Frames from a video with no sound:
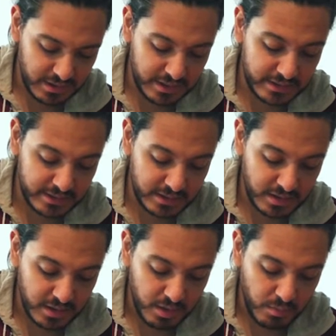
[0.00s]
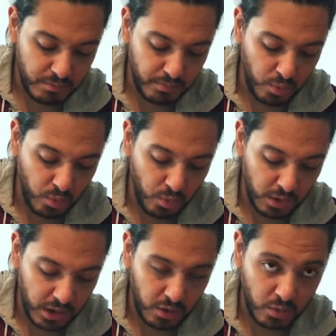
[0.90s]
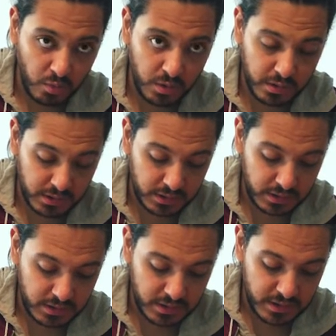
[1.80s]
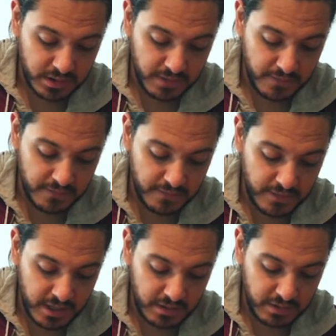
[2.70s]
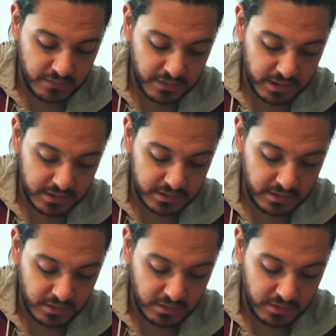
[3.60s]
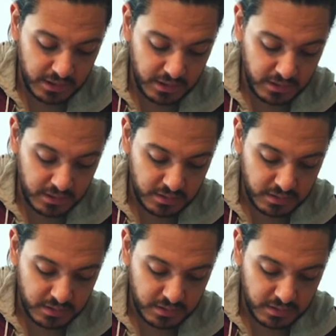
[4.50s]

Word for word: let's pour our water very very slowly